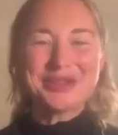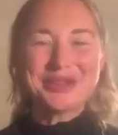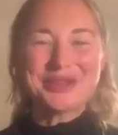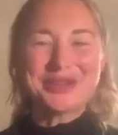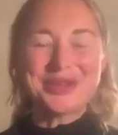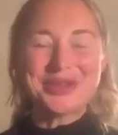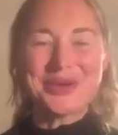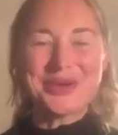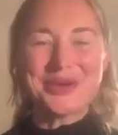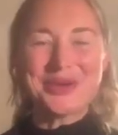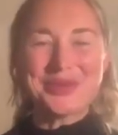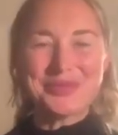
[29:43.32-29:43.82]

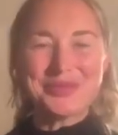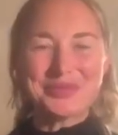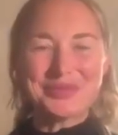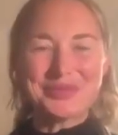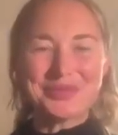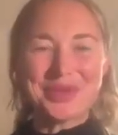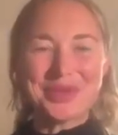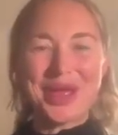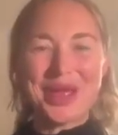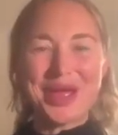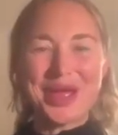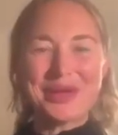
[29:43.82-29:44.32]
So
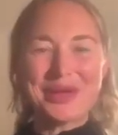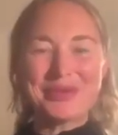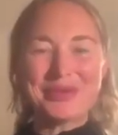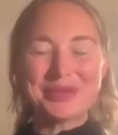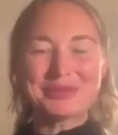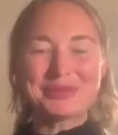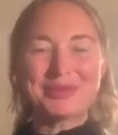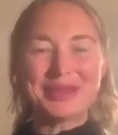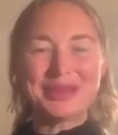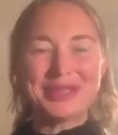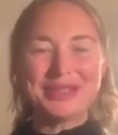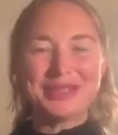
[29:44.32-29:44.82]
I
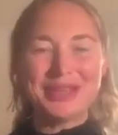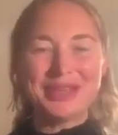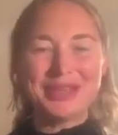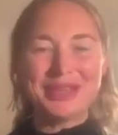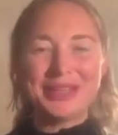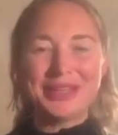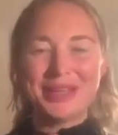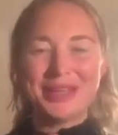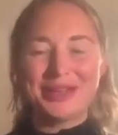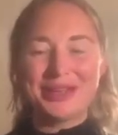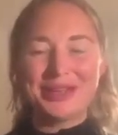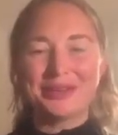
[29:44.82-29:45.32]
was
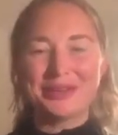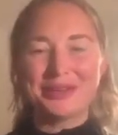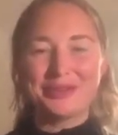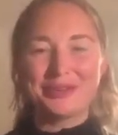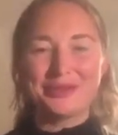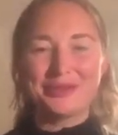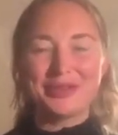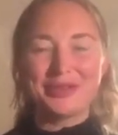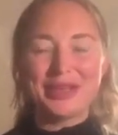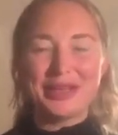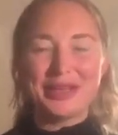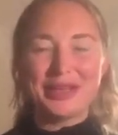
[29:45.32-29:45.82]
meditating on a
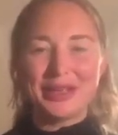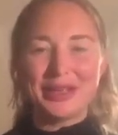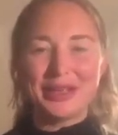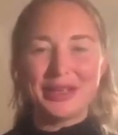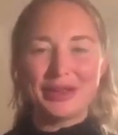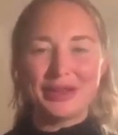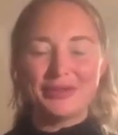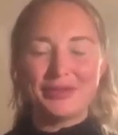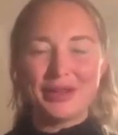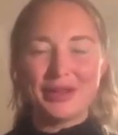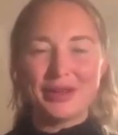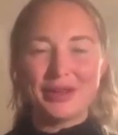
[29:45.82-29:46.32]
feeling.
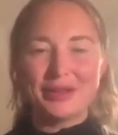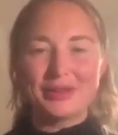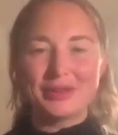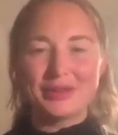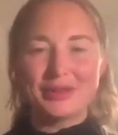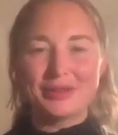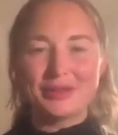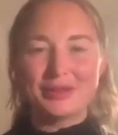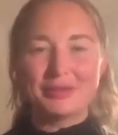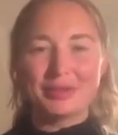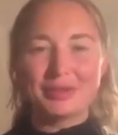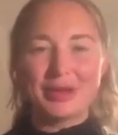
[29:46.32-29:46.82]
I felt
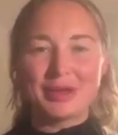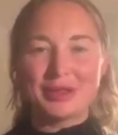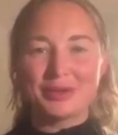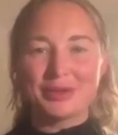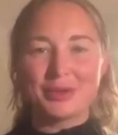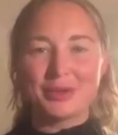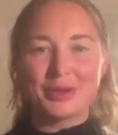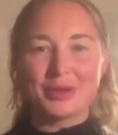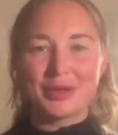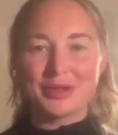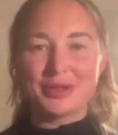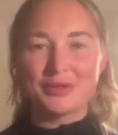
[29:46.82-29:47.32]
my
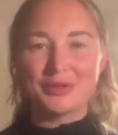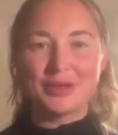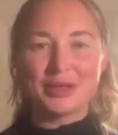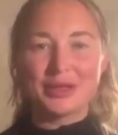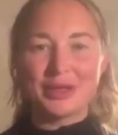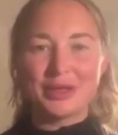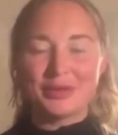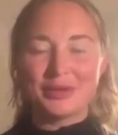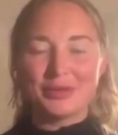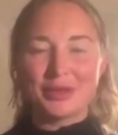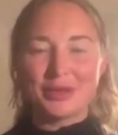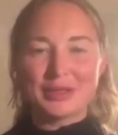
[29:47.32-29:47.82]
strongest
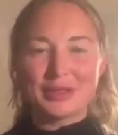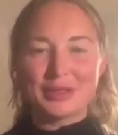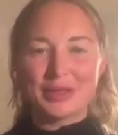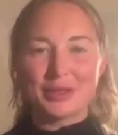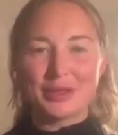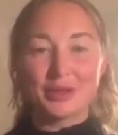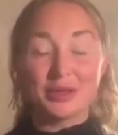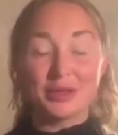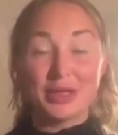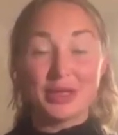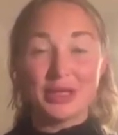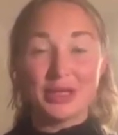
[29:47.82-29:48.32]
feeling was a
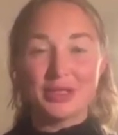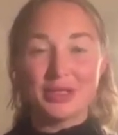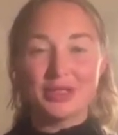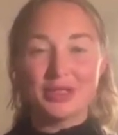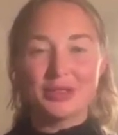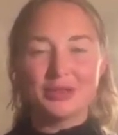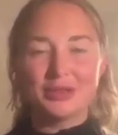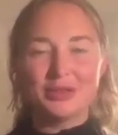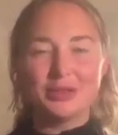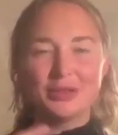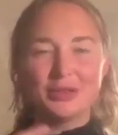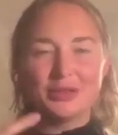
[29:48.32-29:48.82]

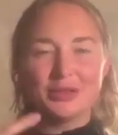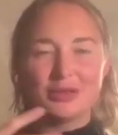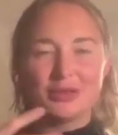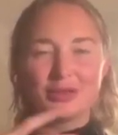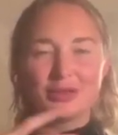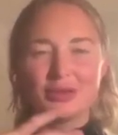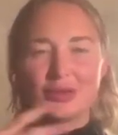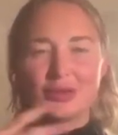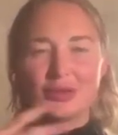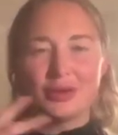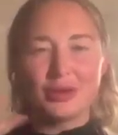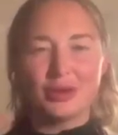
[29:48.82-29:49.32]
connection
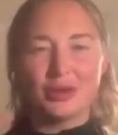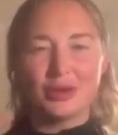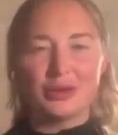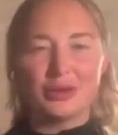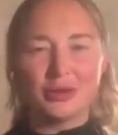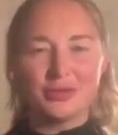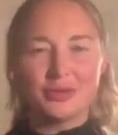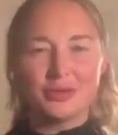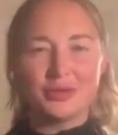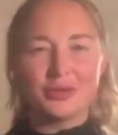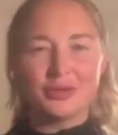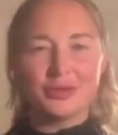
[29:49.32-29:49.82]
to all
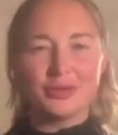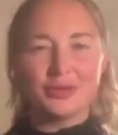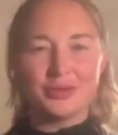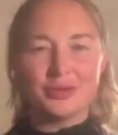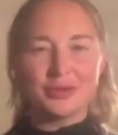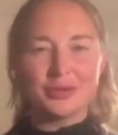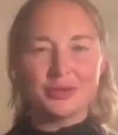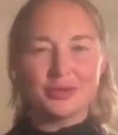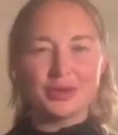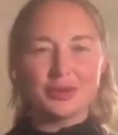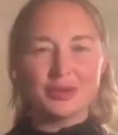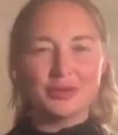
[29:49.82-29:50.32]
of you.
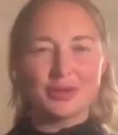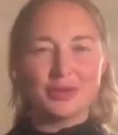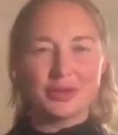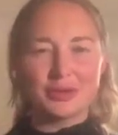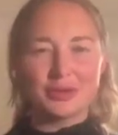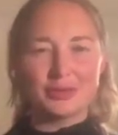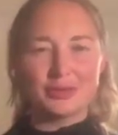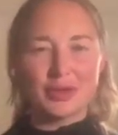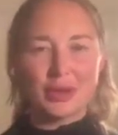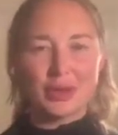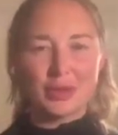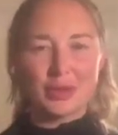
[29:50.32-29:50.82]
So I feel
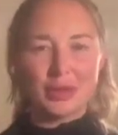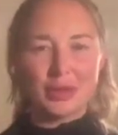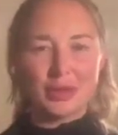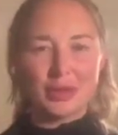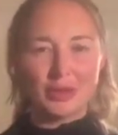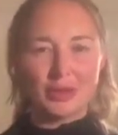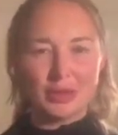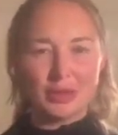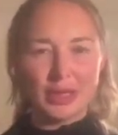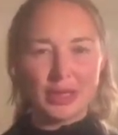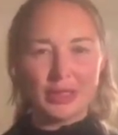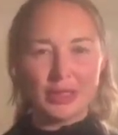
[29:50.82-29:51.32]
very
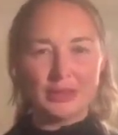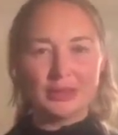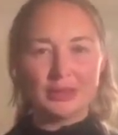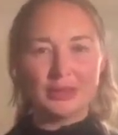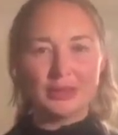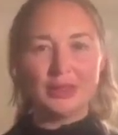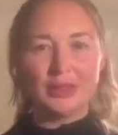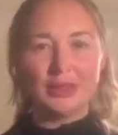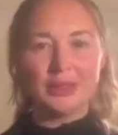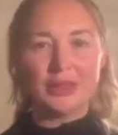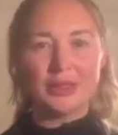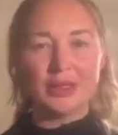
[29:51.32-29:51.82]

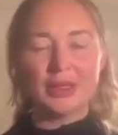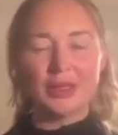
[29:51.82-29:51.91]
connected.